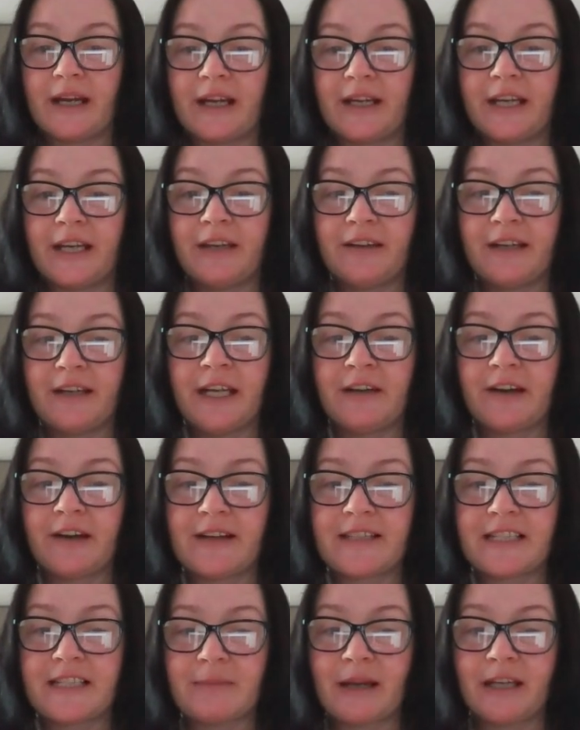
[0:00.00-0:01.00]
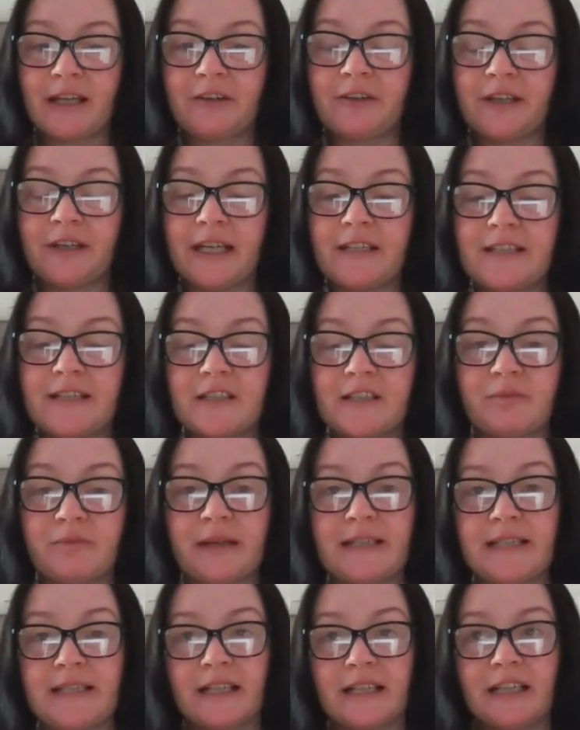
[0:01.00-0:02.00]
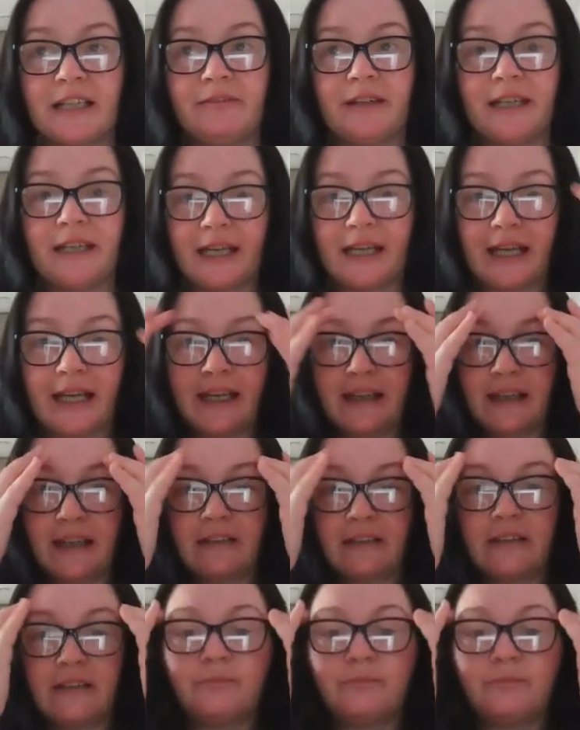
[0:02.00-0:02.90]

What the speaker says: here are some I created. So basically, we can